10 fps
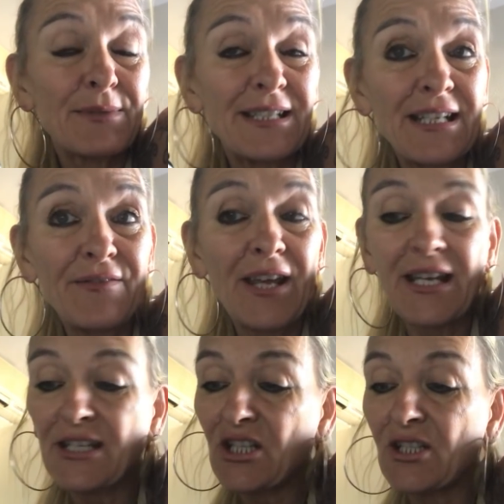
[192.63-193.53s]

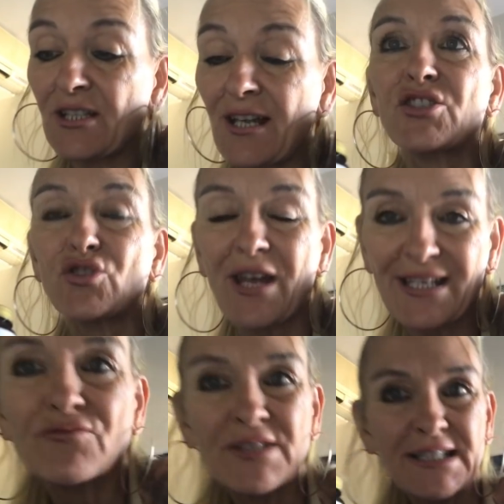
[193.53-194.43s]
alleviate conditions like
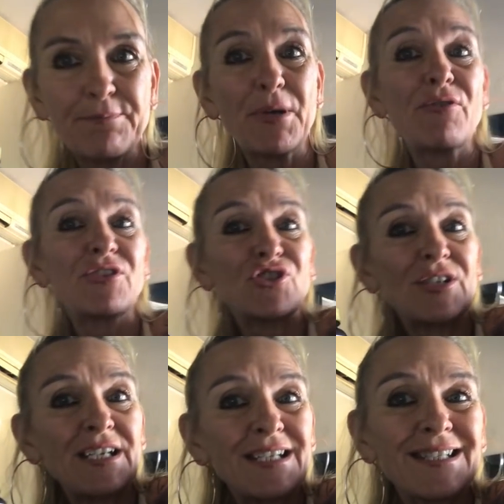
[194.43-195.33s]
stress,
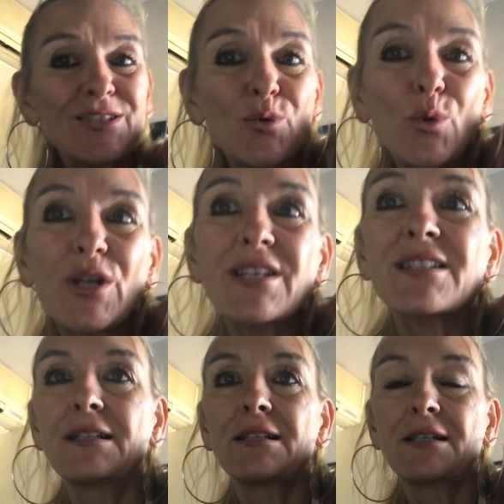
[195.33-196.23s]
respiratory
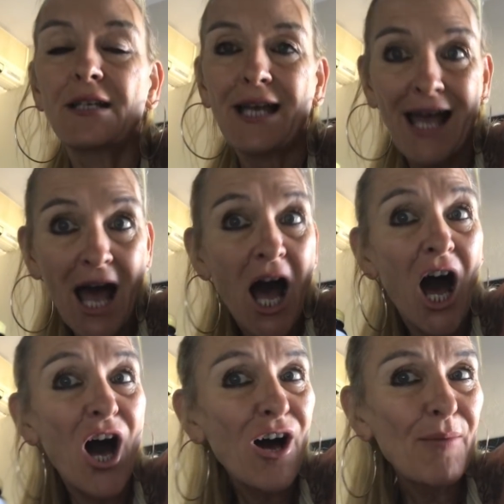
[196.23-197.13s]
disorders,
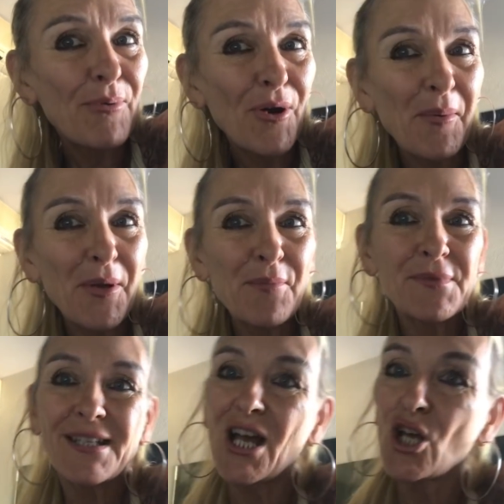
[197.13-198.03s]
heart problems,